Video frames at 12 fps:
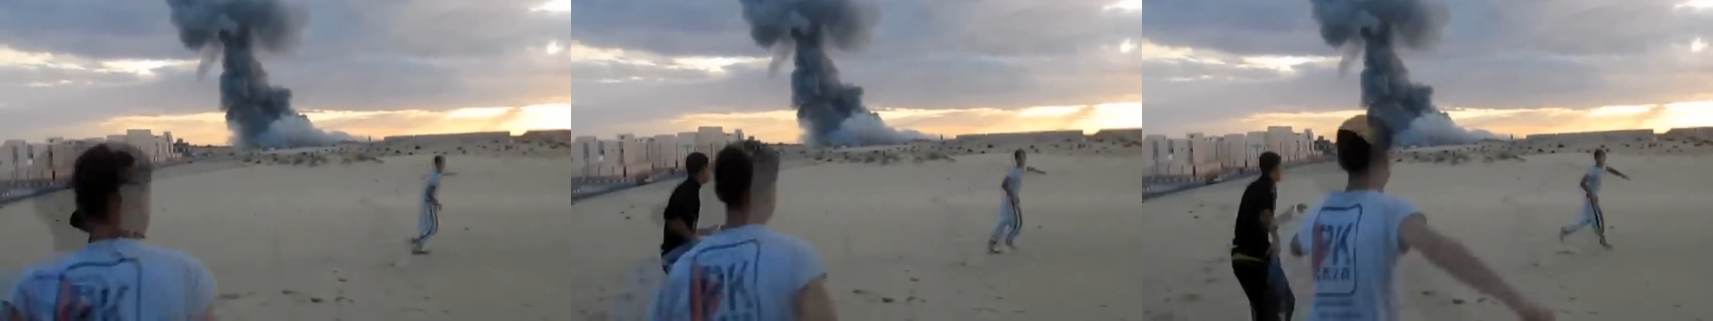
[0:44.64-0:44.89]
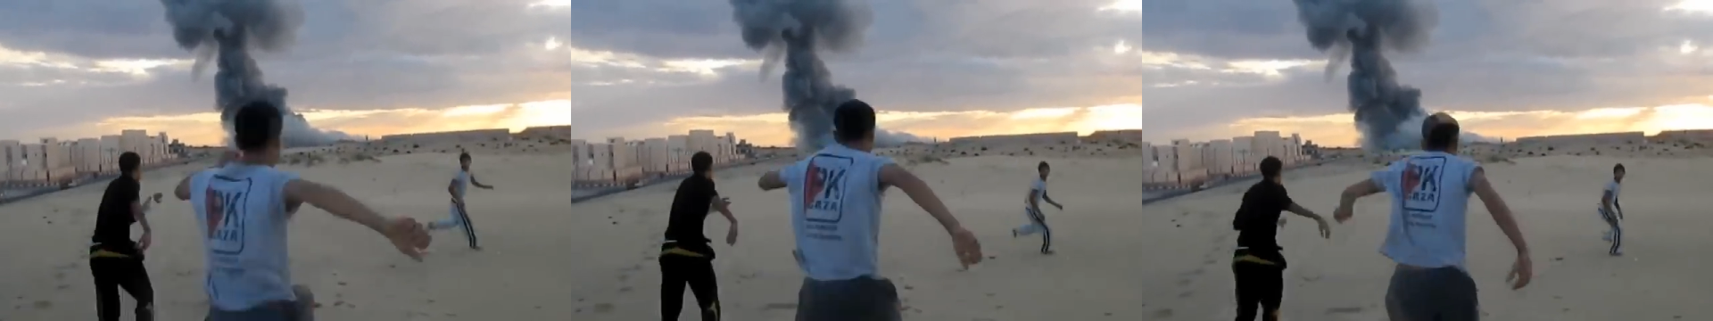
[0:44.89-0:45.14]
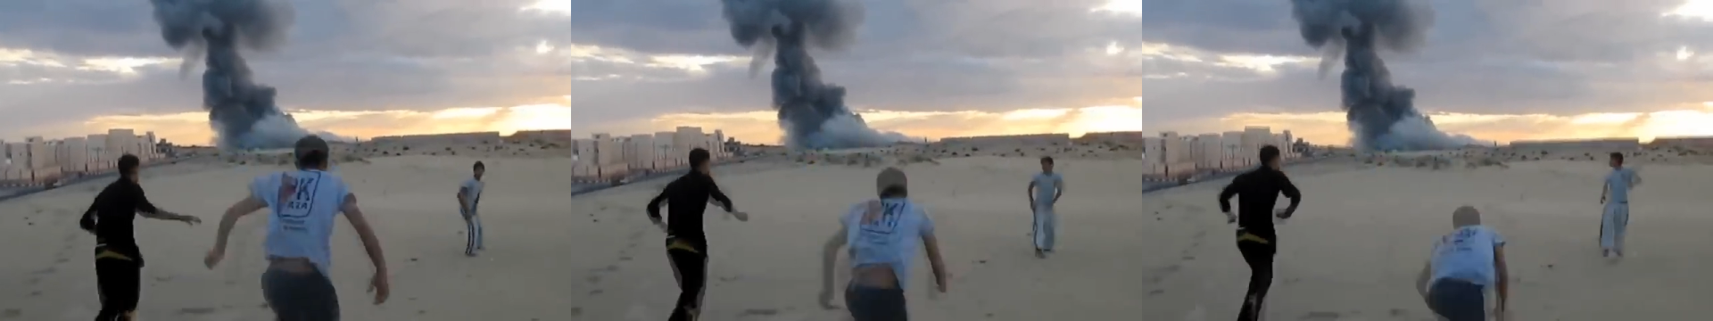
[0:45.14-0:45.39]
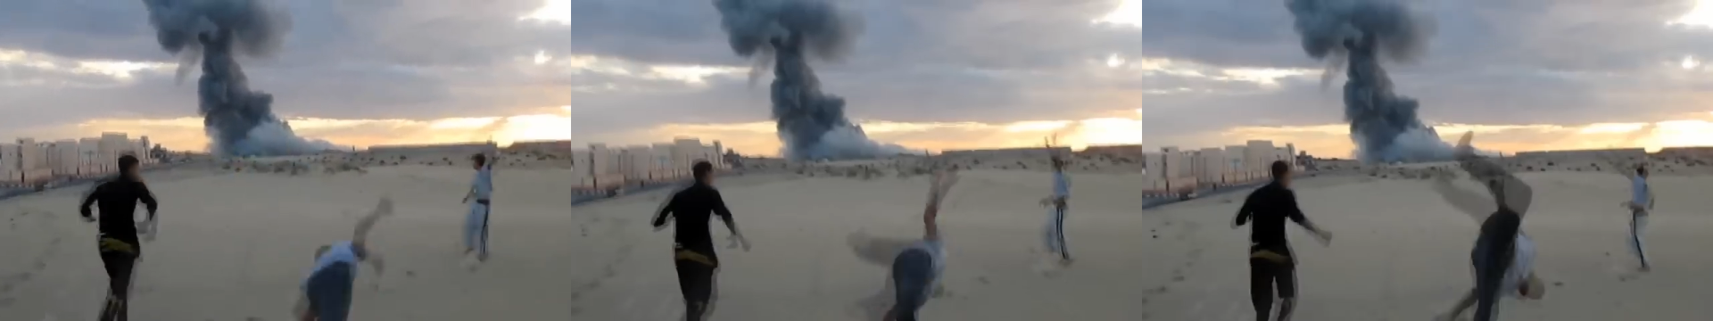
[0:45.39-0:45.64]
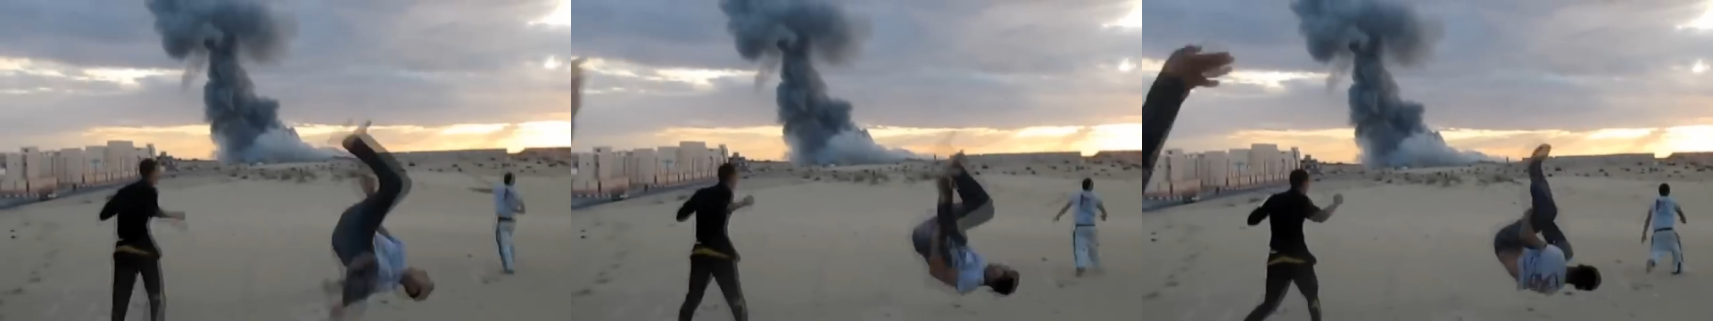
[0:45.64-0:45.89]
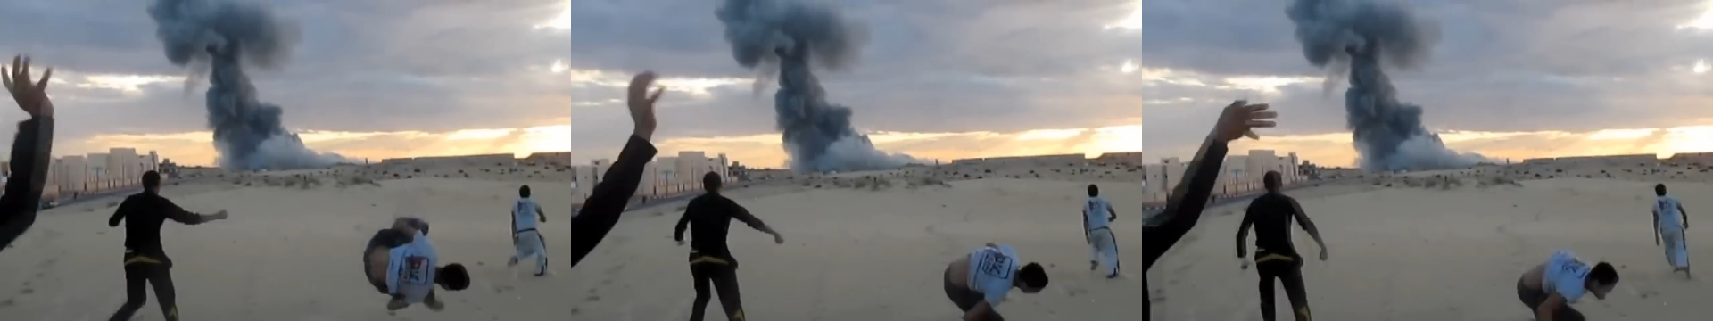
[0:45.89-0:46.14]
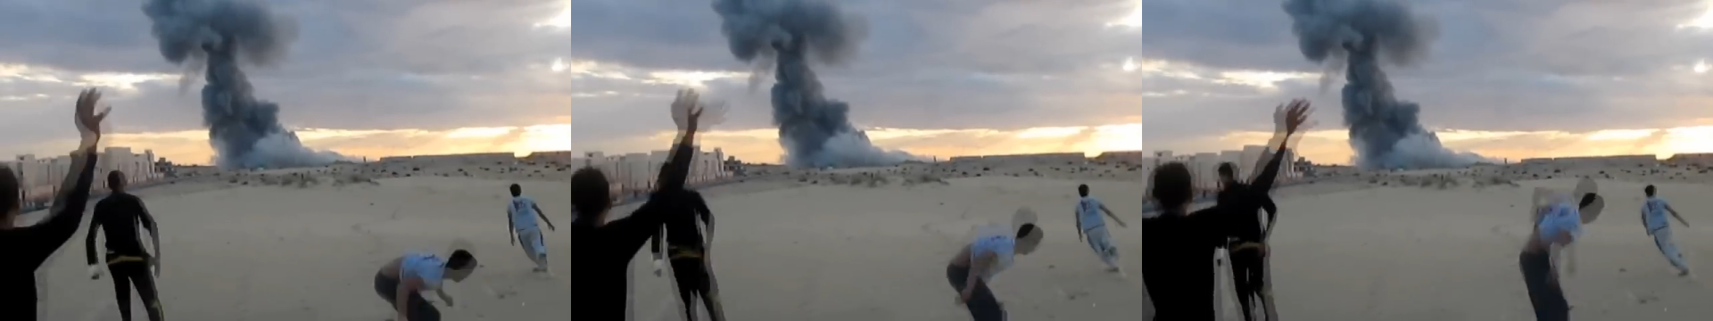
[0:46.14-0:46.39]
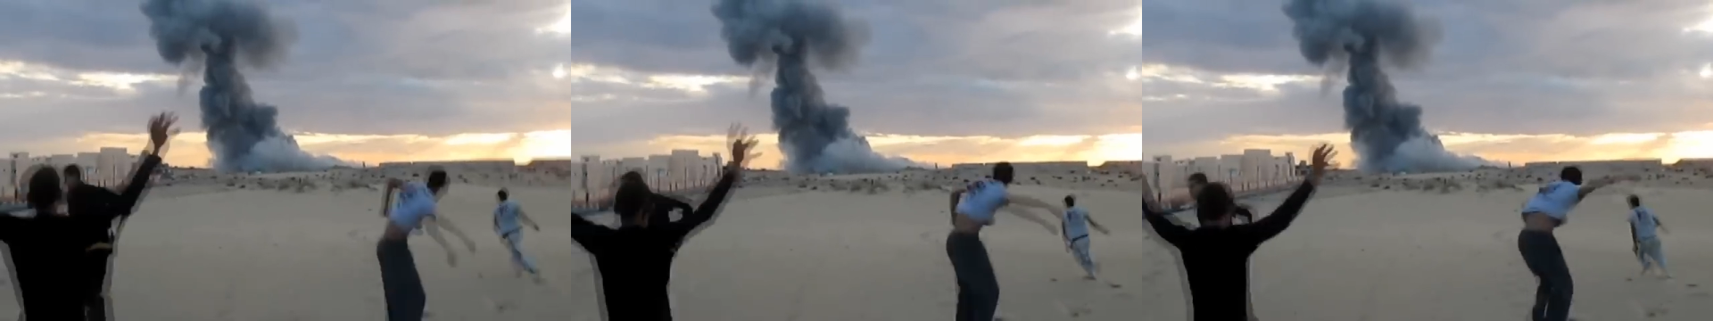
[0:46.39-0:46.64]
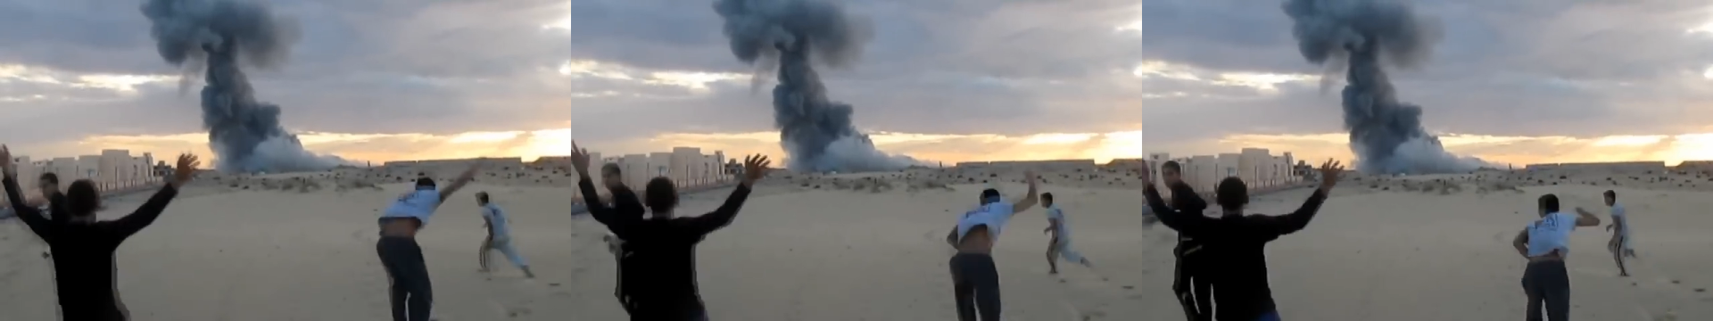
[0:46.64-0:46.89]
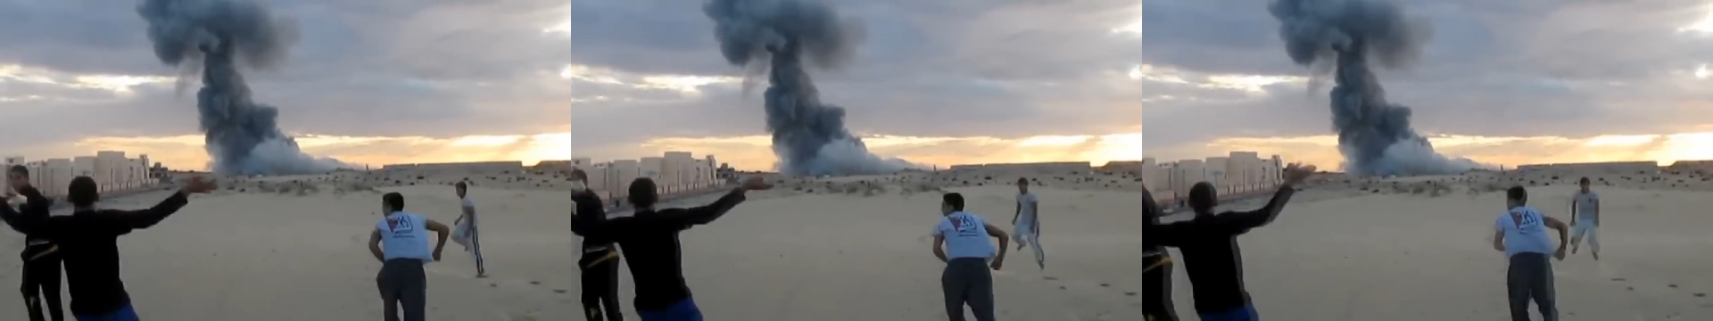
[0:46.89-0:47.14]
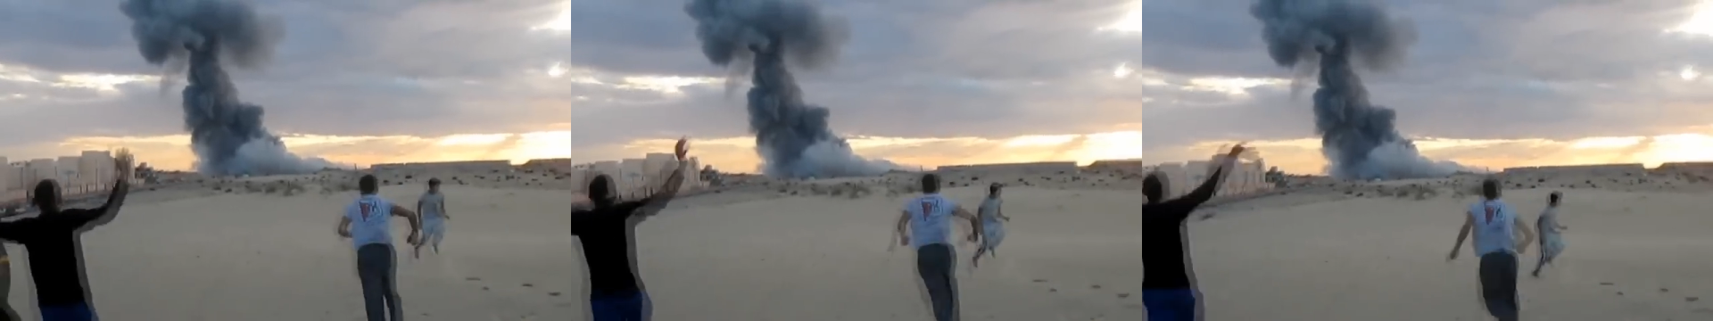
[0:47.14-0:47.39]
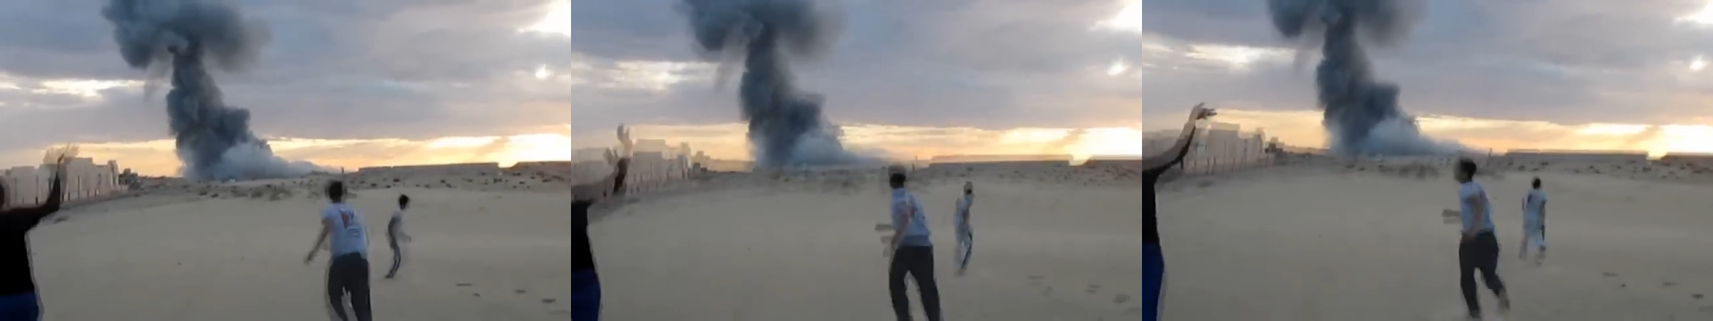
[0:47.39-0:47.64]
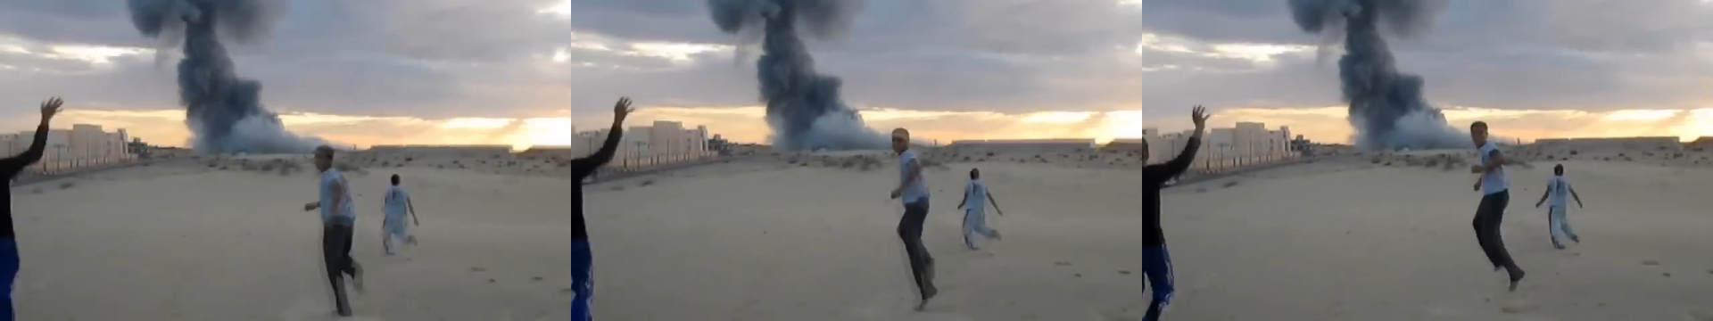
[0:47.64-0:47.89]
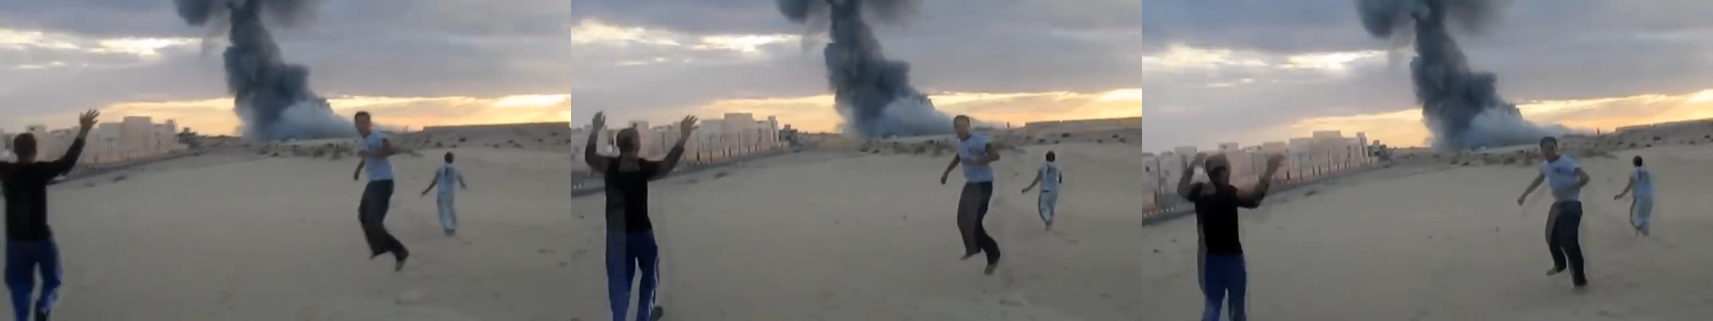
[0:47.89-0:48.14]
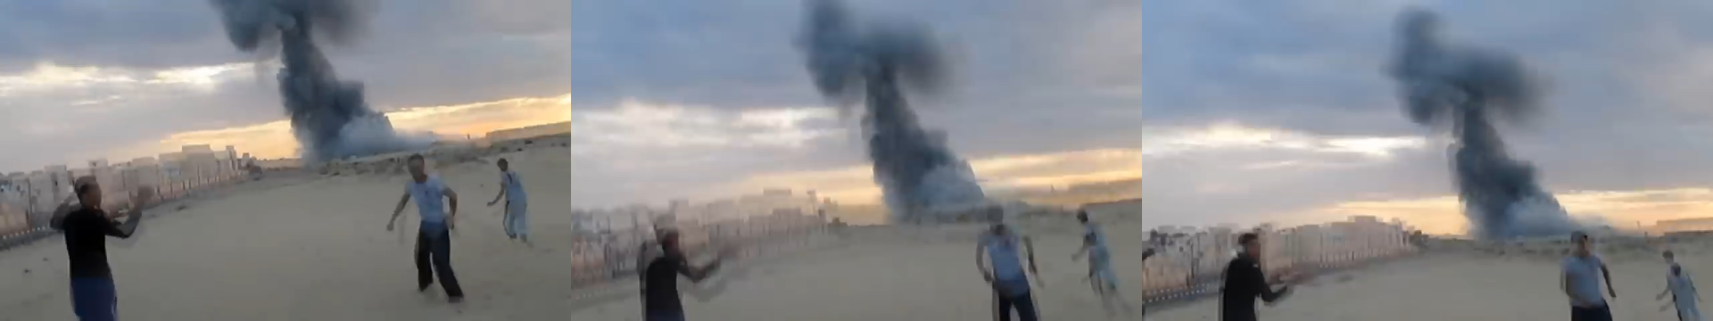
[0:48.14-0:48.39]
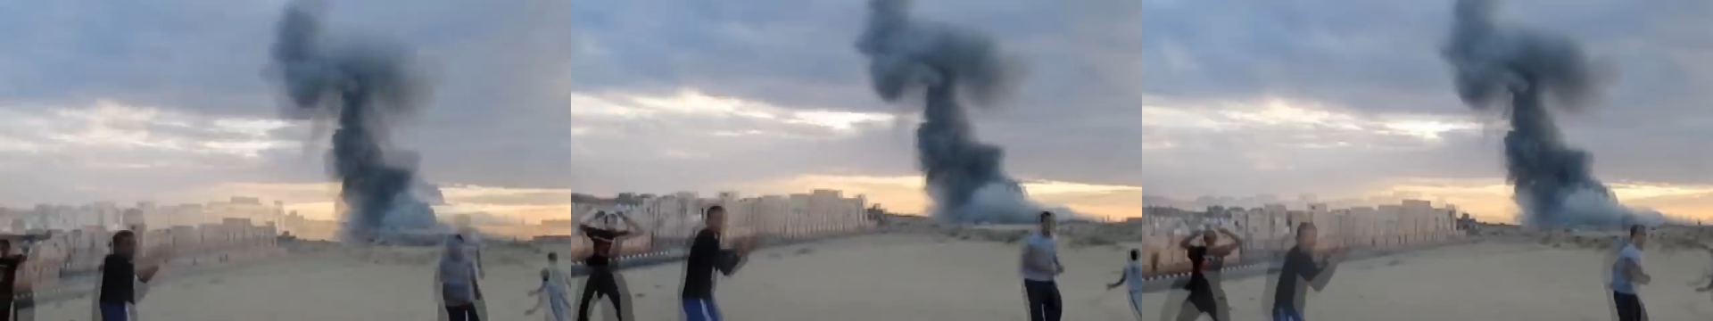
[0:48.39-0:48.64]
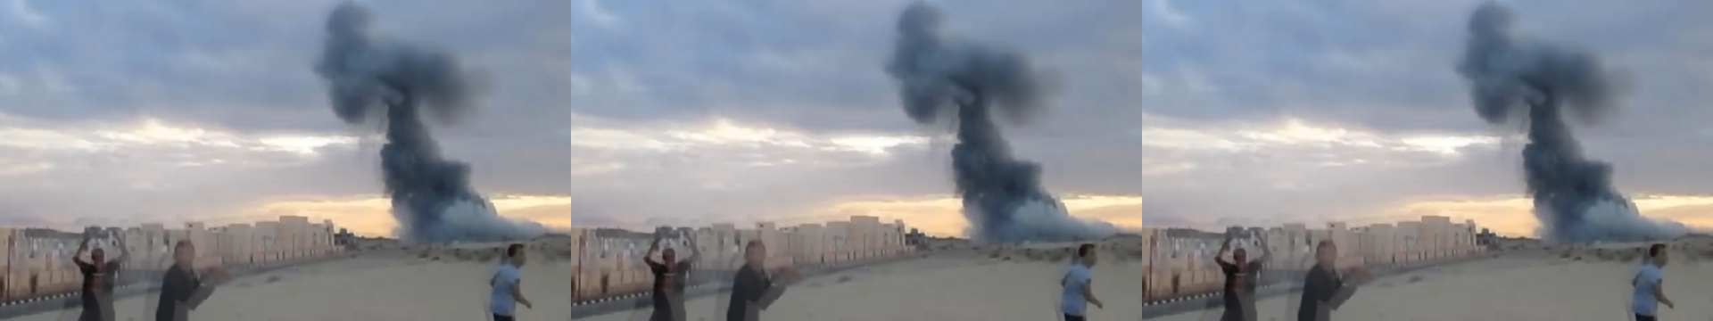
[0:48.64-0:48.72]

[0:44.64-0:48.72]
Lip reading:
No face is visible, so there are no lips to read.